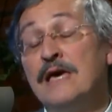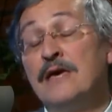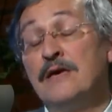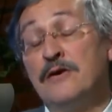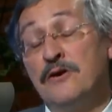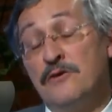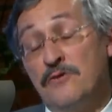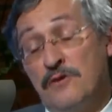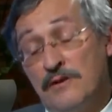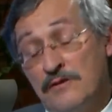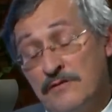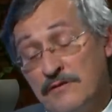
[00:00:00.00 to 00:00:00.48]

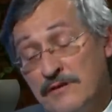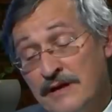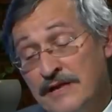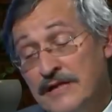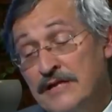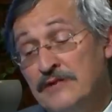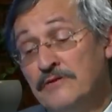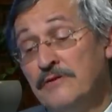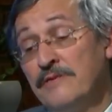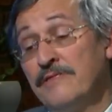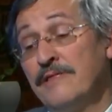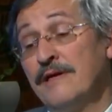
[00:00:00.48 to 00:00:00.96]
You also
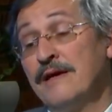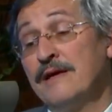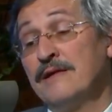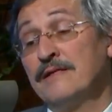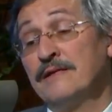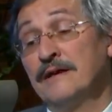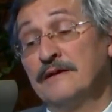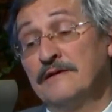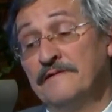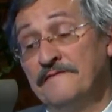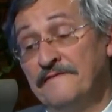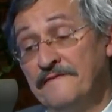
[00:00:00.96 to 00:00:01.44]
need to think
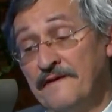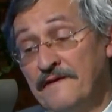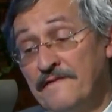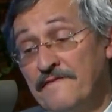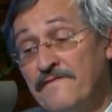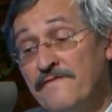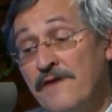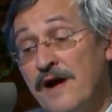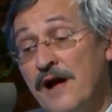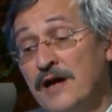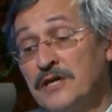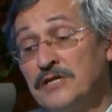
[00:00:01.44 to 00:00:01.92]
that a fair
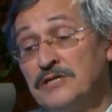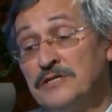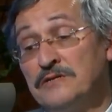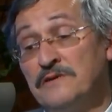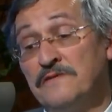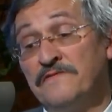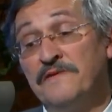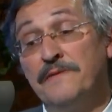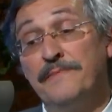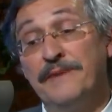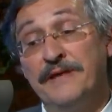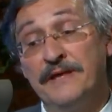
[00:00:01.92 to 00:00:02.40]
fraction
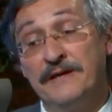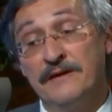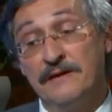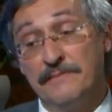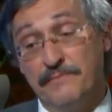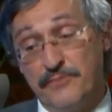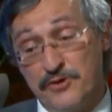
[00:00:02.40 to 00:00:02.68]
of the medical